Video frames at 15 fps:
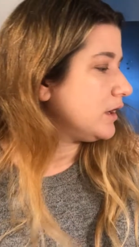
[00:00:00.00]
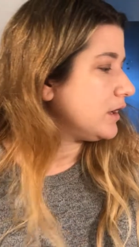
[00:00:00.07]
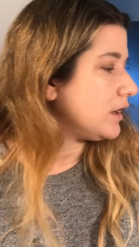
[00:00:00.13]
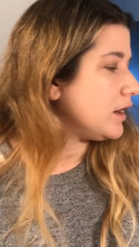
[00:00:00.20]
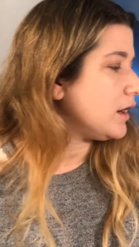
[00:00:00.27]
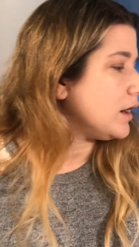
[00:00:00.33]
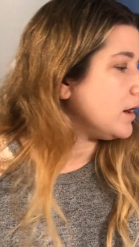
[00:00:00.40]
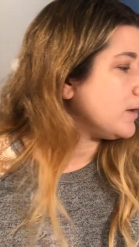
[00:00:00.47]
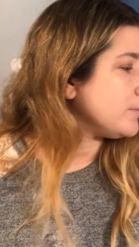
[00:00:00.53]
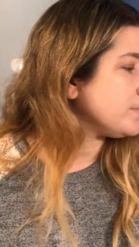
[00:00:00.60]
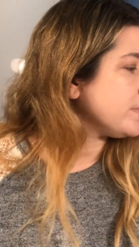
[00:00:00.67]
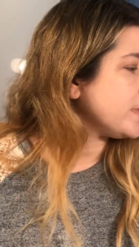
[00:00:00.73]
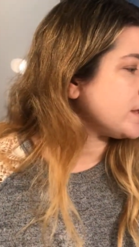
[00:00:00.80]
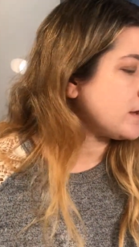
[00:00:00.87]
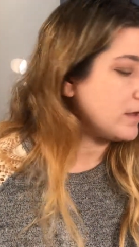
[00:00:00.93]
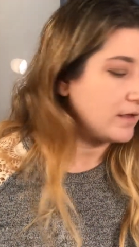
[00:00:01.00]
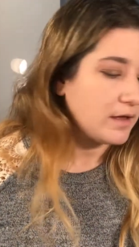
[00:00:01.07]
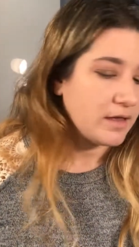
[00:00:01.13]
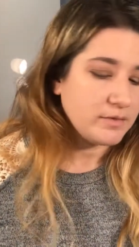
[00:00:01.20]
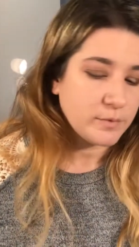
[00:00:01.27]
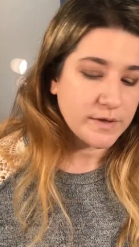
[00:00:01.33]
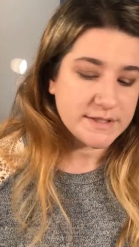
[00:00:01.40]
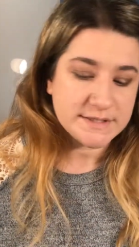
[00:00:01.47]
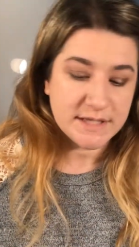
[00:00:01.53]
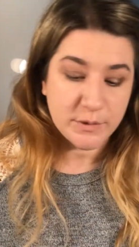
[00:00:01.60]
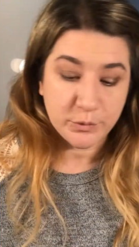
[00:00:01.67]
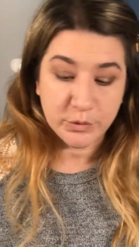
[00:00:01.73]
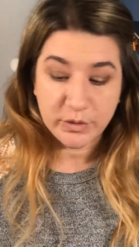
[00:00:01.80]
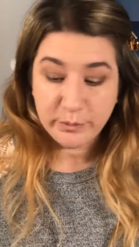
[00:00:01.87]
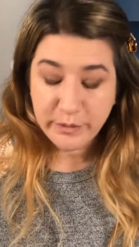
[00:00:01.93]
than otherwise they
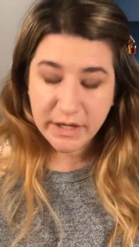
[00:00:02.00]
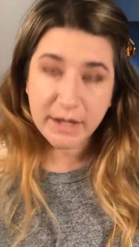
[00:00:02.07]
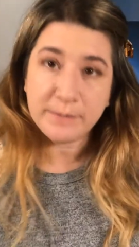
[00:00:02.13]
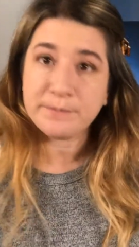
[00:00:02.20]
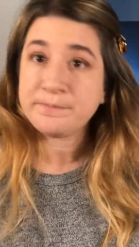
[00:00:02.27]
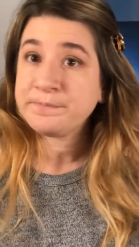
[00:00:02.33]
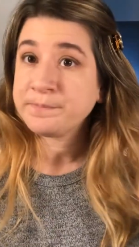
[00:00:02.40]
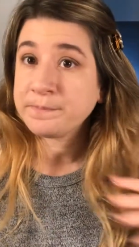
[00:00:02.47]
would be.